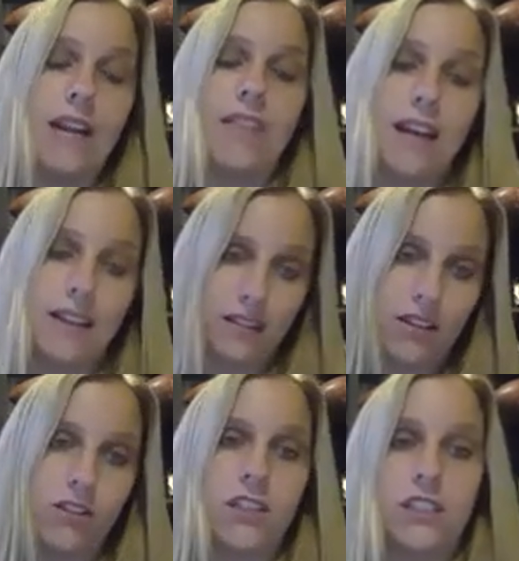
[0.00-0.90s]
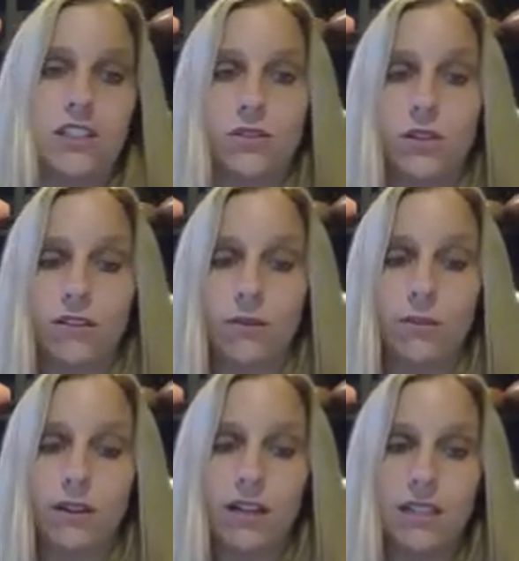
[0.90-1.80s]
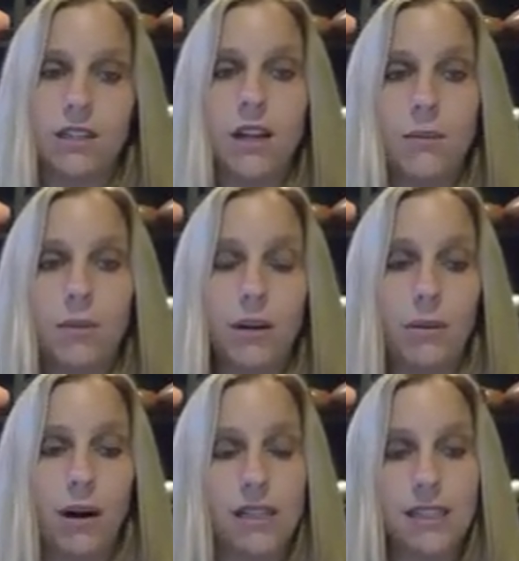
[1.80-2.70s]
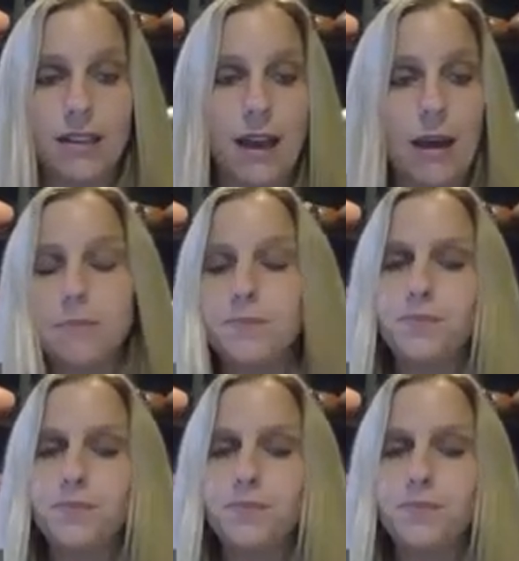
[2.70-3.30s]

And then the Third District Court of Appeal has put a pause on that.